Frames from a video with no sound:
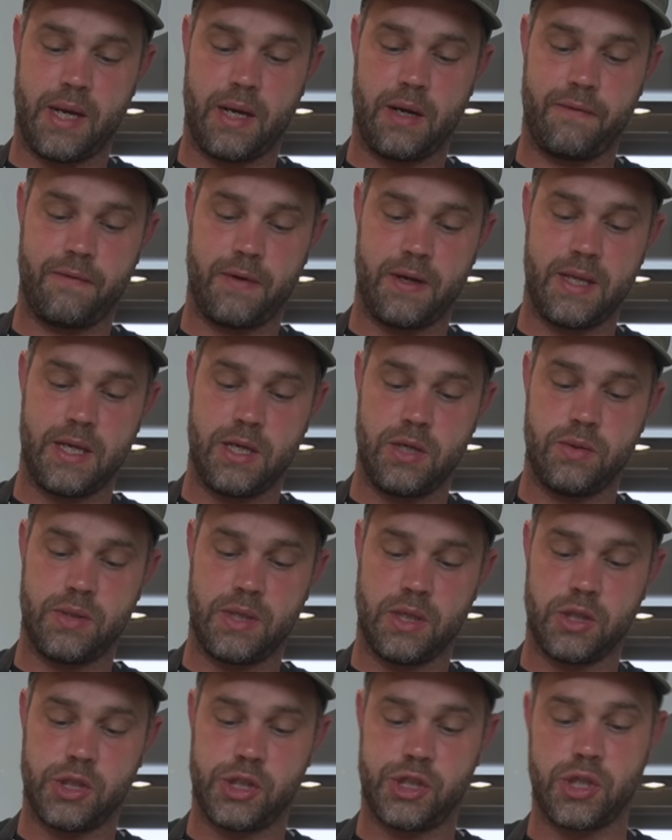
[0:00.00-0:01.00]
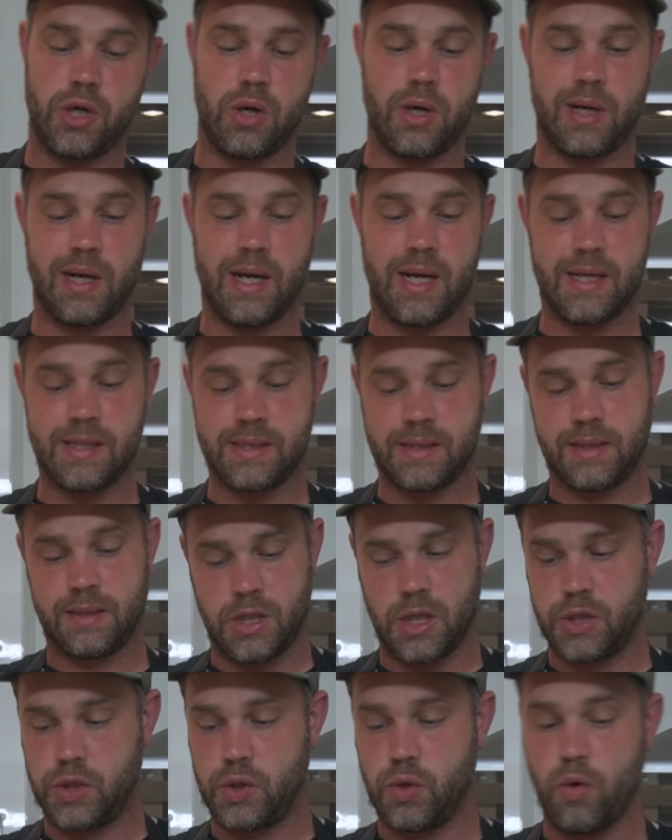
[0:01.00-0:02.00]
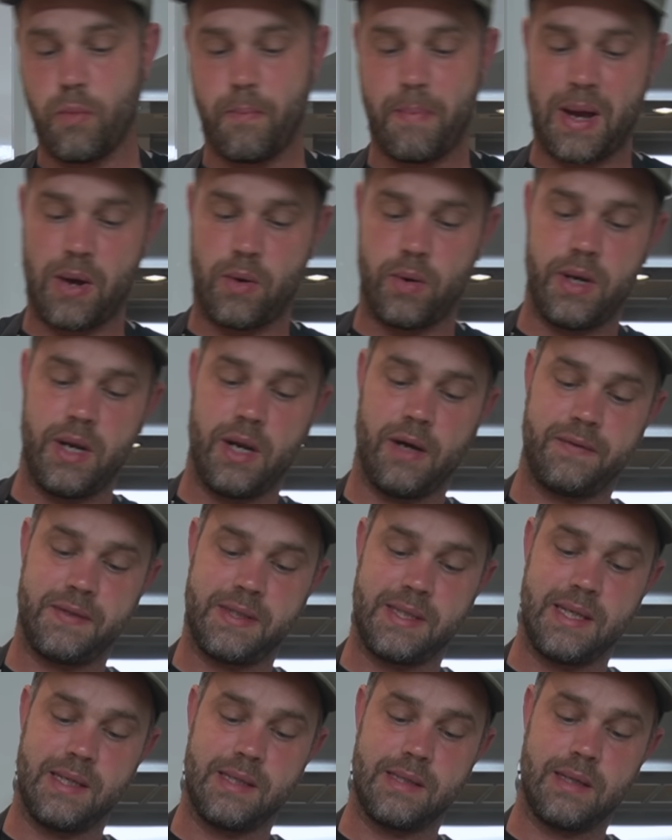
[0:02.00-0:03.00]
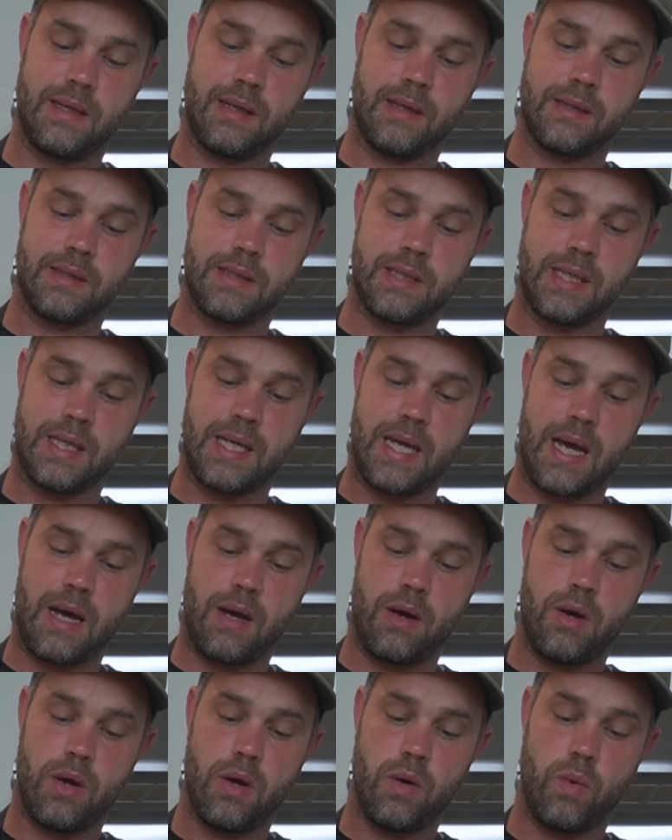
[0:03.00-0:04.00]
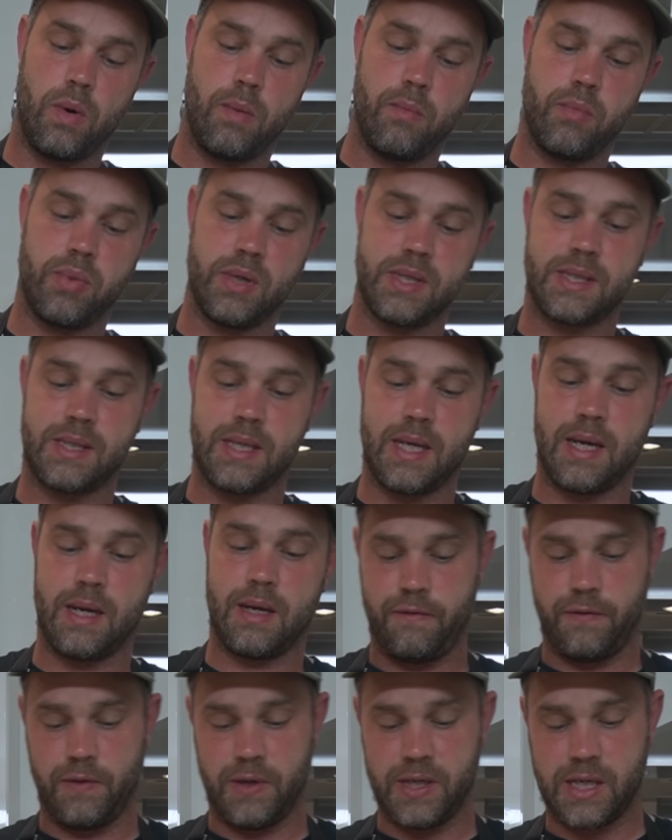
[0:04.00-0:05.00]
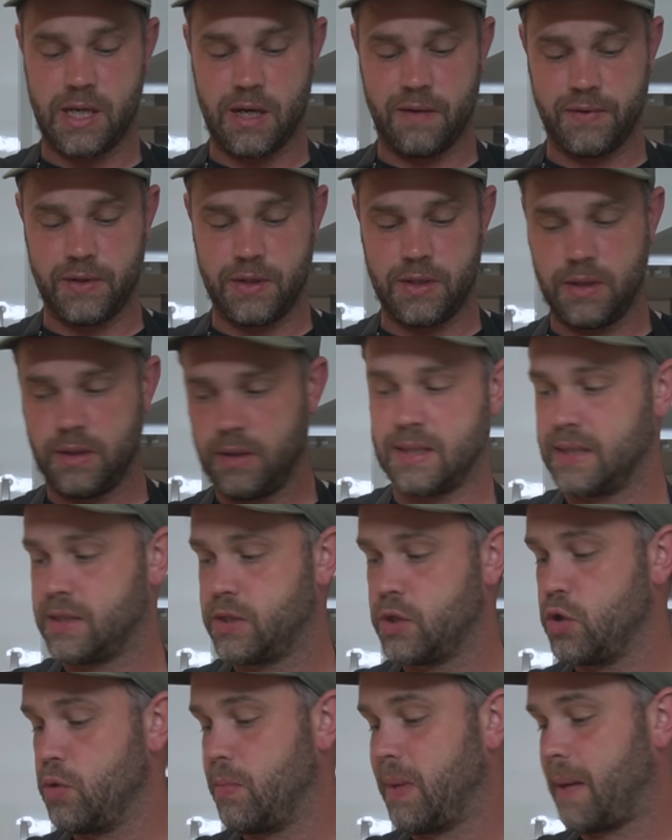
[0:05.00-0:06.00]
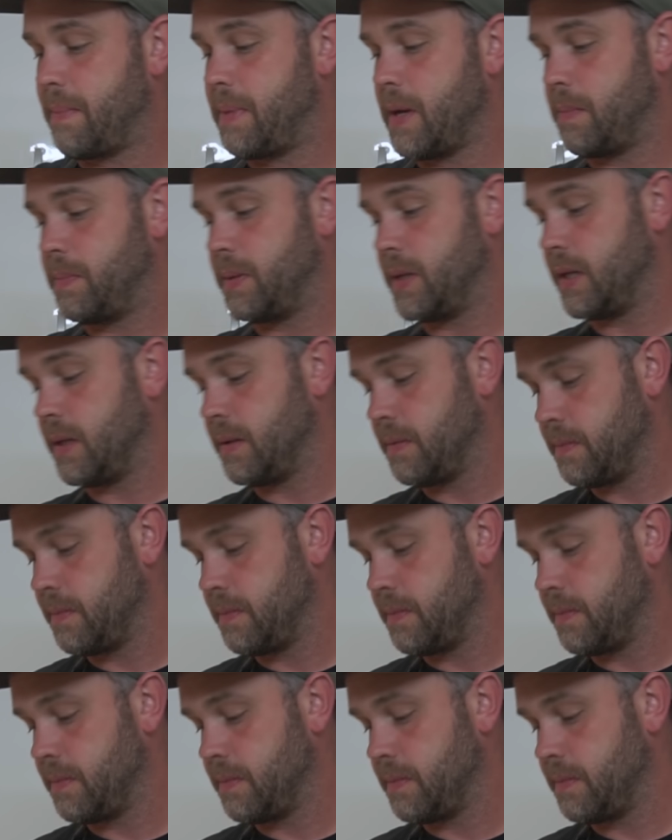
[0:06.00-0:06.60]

And I find that using a shot glass does you about enough seasoning to get one brisket fully covered. So that's 2 black pepper